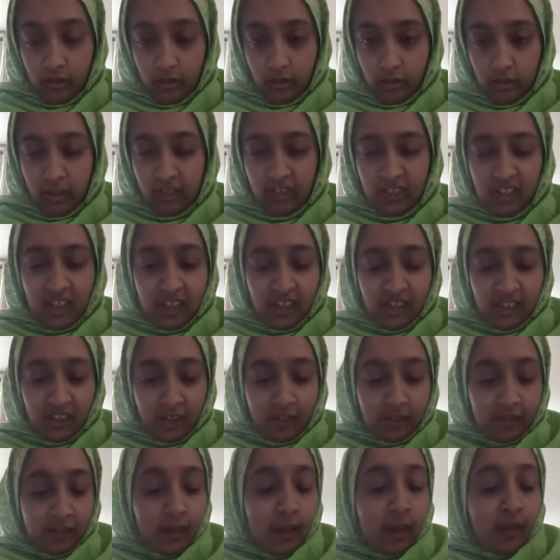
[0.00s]
the teachers,
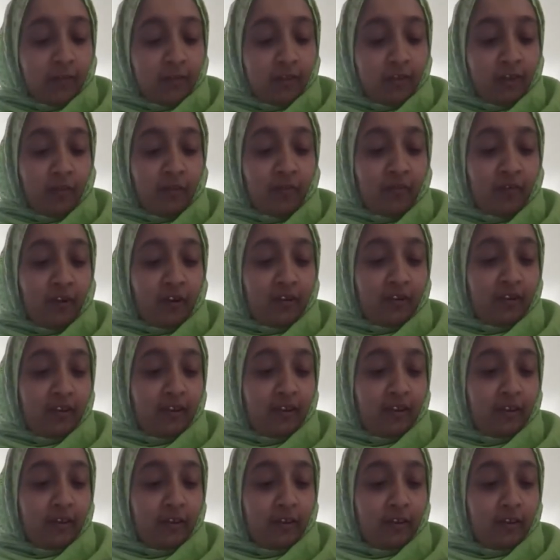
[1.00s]
they're
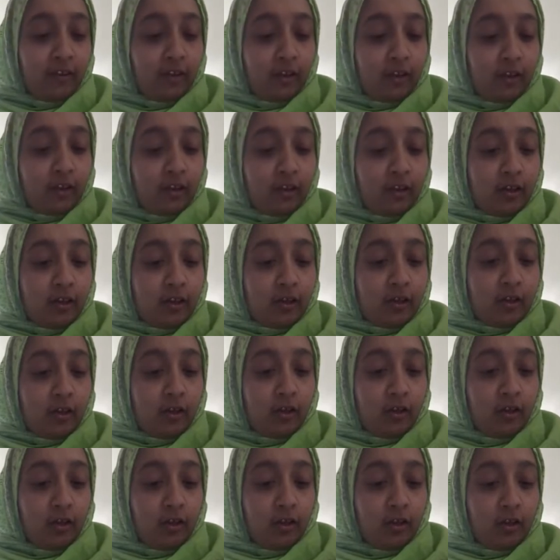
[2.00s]
funny. Uh, hmm.
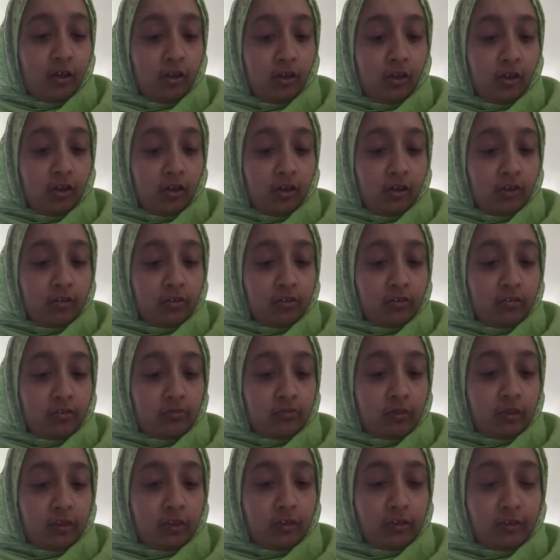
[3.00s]
Oh
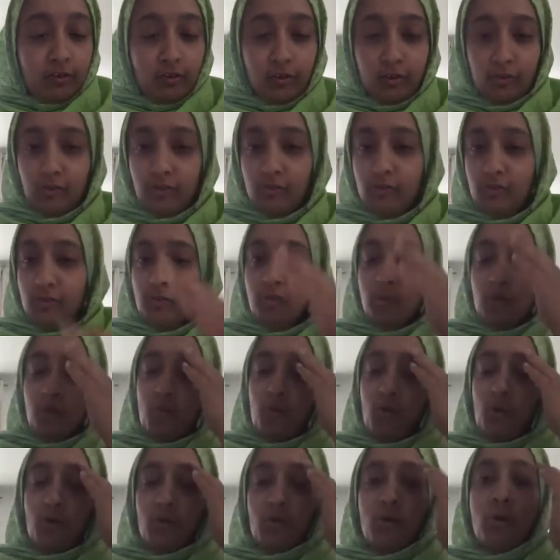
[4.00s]
my god, you know
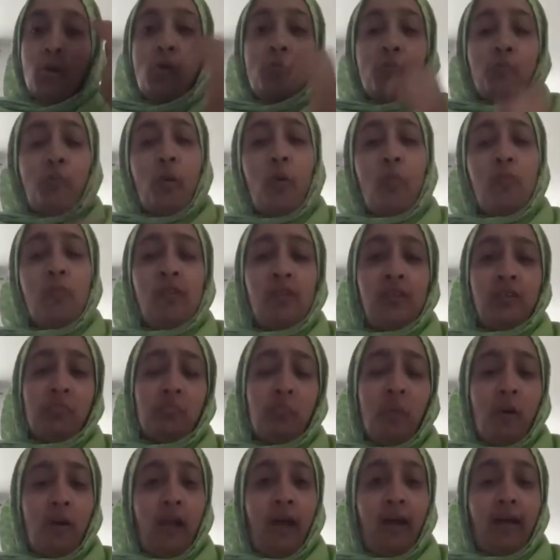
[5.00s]
what? Put me in the
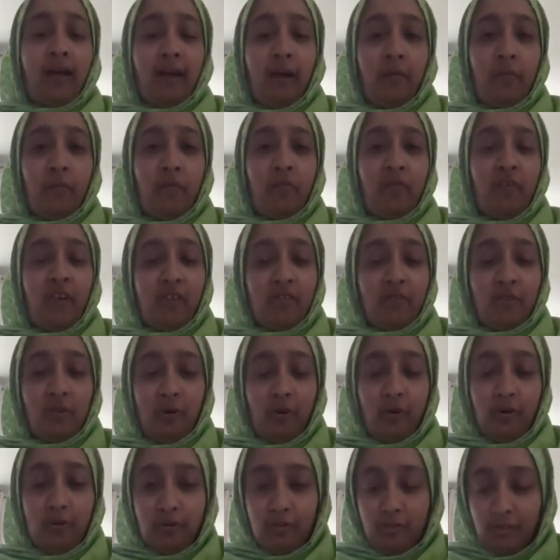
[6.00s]
spotlight, come and fix a
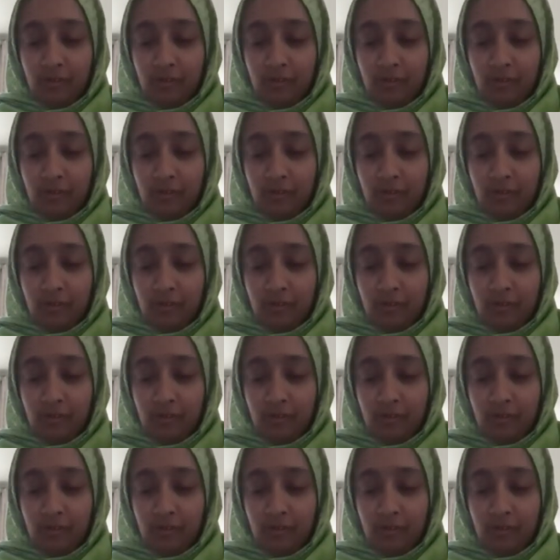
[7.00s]
lot.